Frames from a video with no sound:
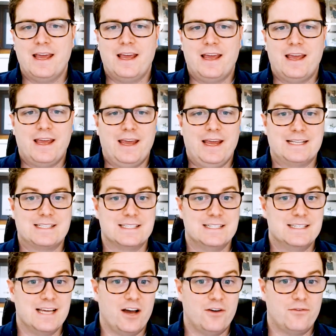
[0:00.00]
It's
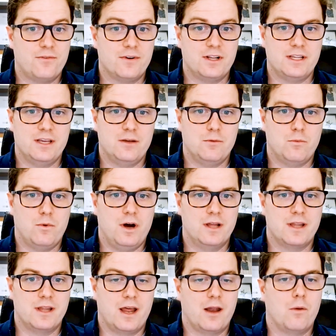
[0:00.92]
definitely
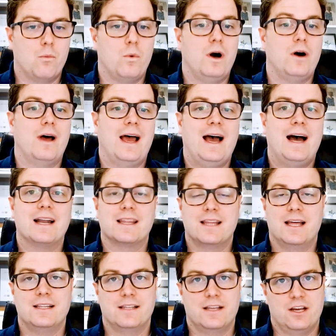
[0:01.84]
one that, while adding
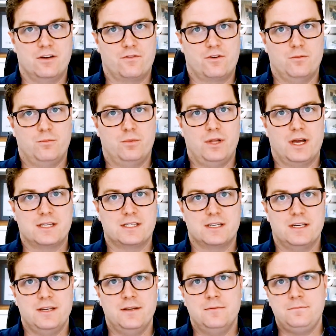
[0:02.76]
that layer of
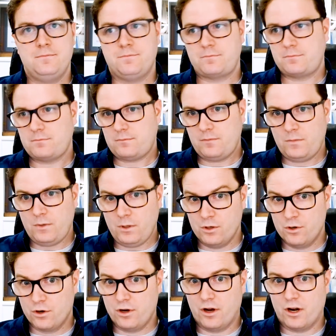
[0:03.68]
complexity,
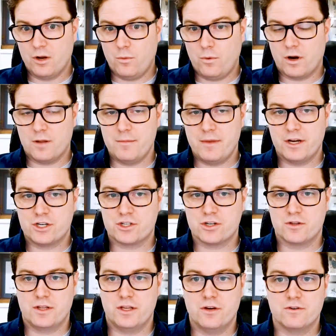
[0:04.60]
you're going to want to make
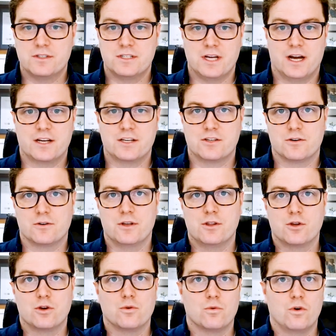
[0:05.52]
sure that your ducks are
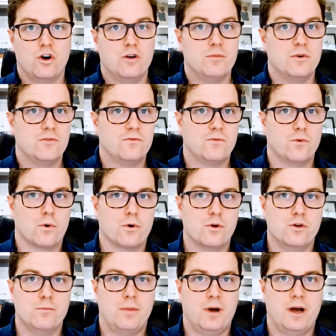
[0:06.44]
in their row before
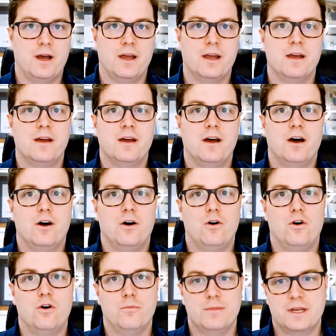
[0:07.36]
you buy a
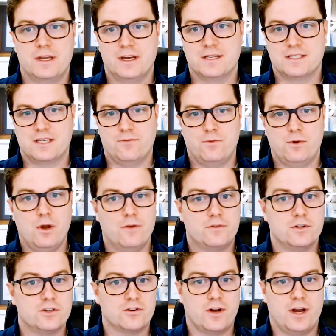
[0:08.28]
home, because if you have
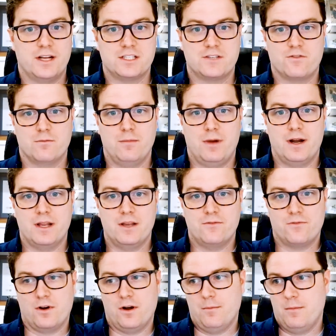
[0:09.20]
to transfer money
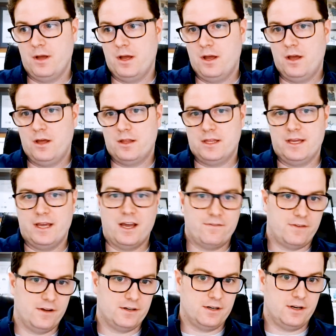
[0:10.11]
from the
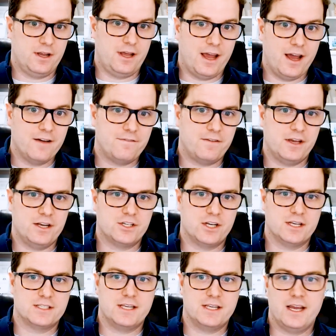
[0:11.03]

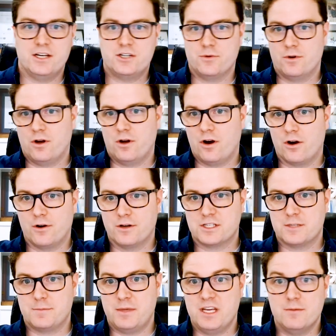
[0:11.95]
FHSA to an
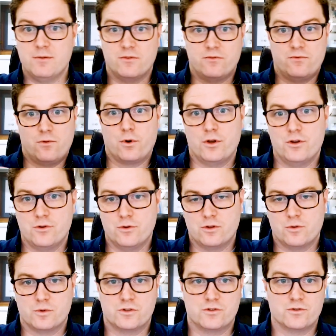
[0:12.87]
RRSP before you do
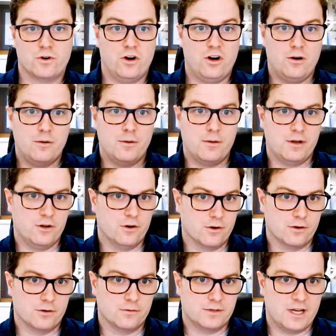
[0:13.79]
the withdrawal and
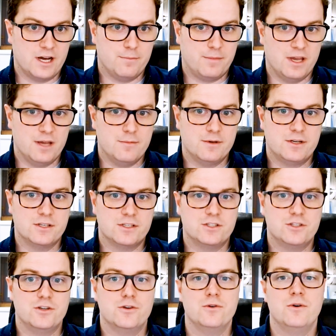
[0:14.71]
your down payment is
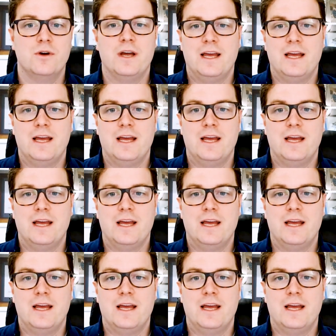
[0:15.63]
due,